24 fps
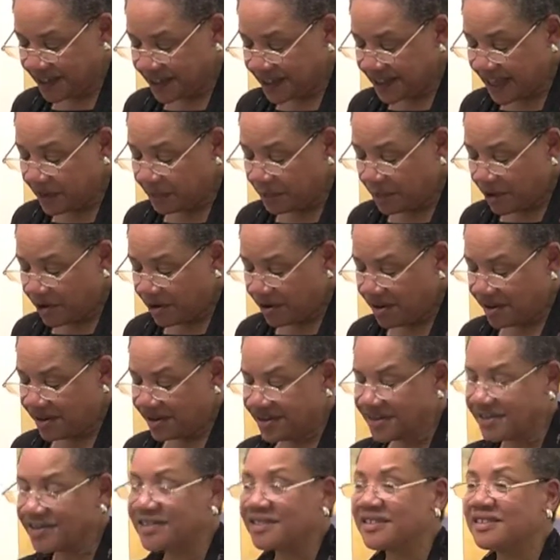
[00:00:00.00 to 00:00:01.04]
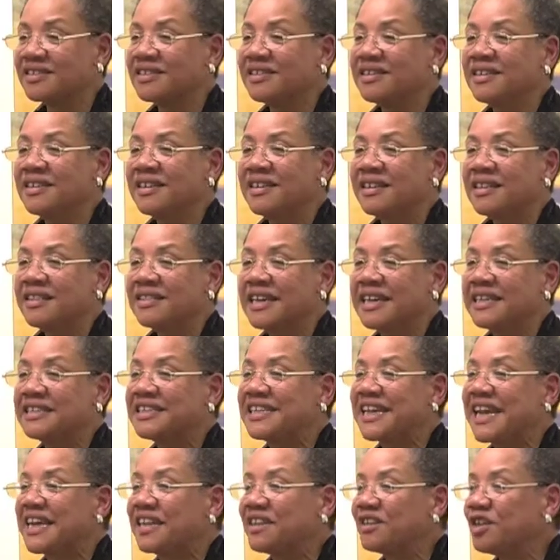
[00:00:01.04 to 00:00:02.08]
they pause, they
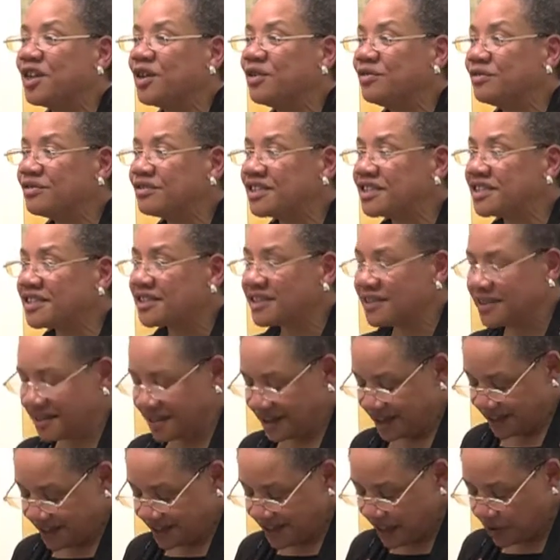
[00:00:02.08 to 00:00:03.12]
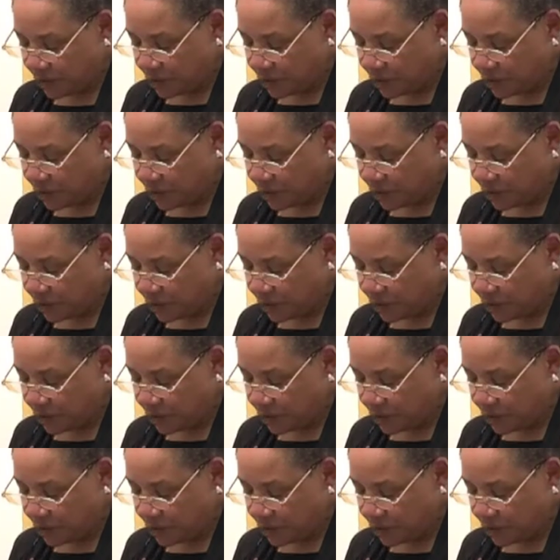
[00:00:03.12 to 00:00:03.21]
take note, they